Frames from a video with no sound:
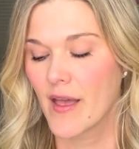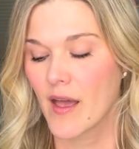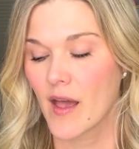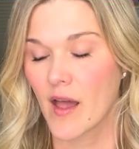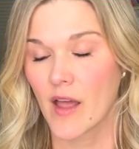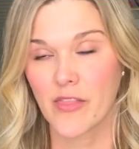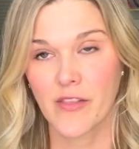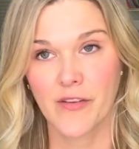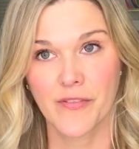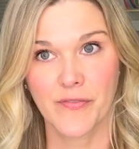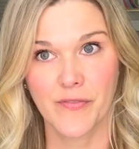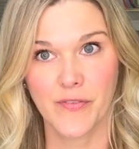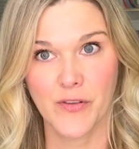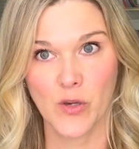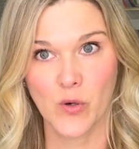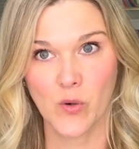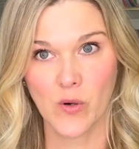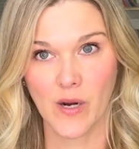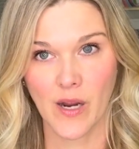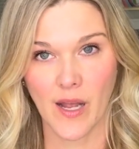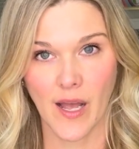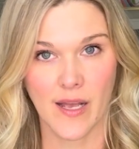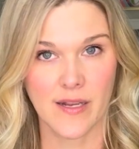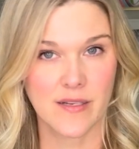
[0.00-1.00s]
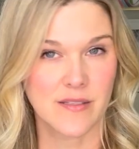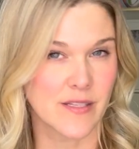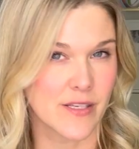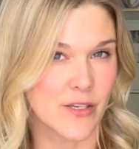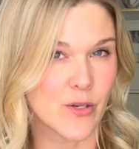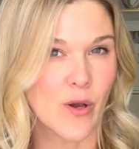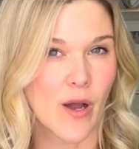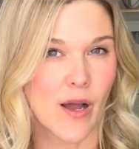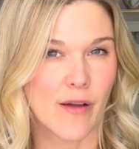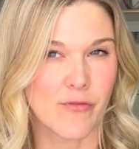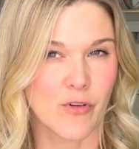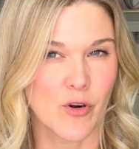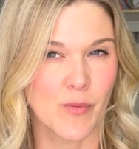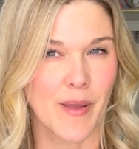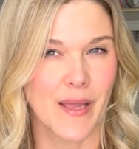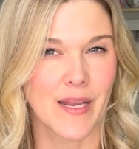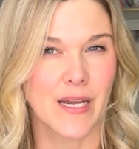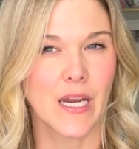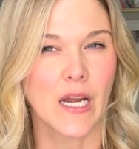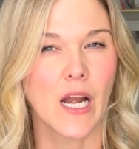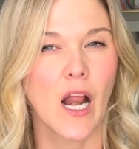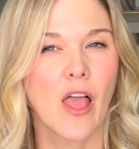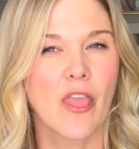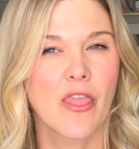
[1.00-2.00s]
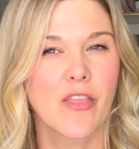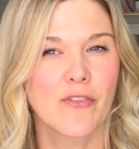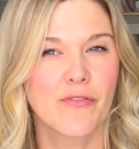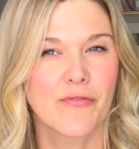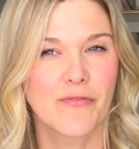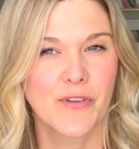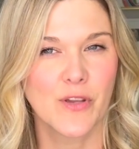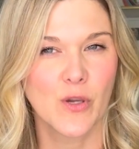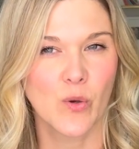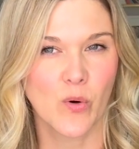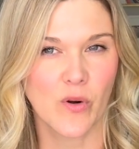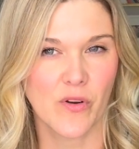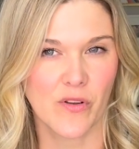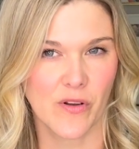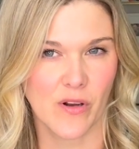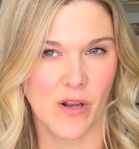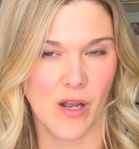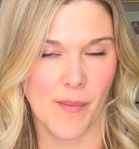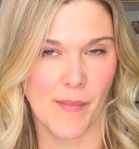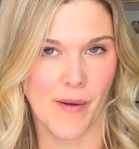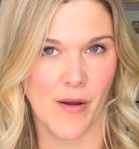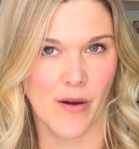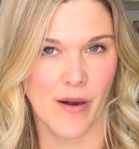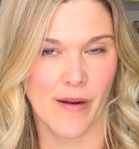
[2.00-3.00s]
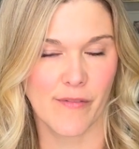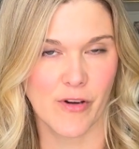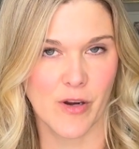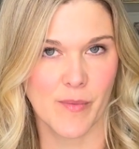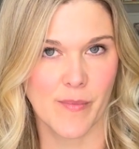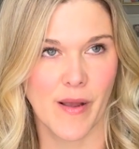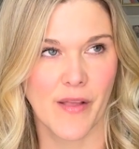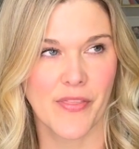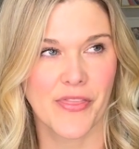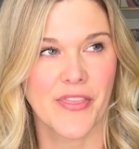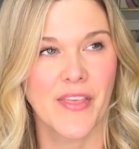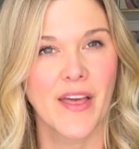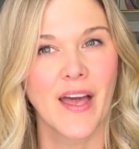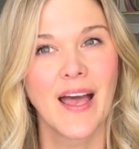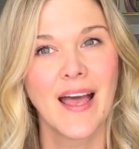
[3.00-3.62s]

And the fewer eggs that you have remaining, the fewer come out every month.